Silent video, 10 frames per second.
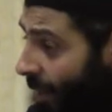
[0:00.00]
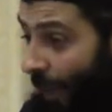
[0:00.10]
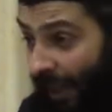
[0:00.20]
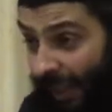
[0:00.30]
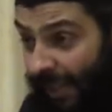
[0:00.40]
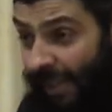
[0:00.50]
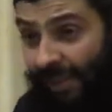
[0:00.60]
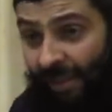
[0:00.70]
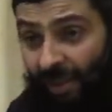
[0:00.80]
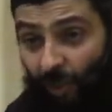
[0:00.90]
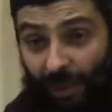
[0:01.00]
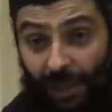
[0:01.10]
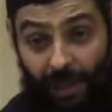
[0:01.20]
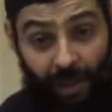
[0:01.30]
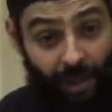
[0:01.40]
My kids, when
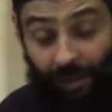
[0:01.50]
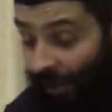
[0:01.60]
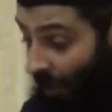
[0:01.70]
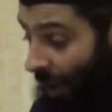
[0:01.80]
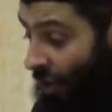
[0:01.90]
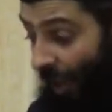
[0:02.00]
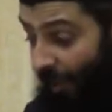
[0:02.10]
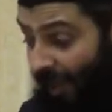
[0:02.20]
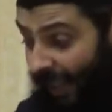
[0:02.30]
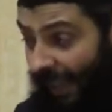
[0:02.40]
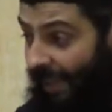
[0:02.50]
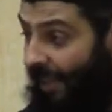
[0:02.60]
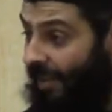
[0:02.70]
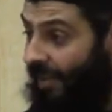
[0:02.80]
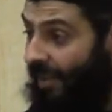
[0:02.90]
they, technology, I'm not
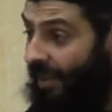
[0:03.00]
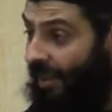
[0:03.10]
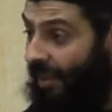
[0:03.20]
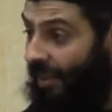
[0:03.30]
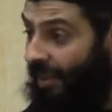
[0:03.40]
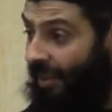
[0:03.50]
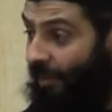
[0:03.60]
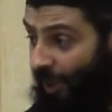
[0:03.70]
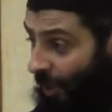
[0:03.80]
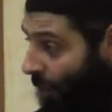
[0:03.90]
against it. But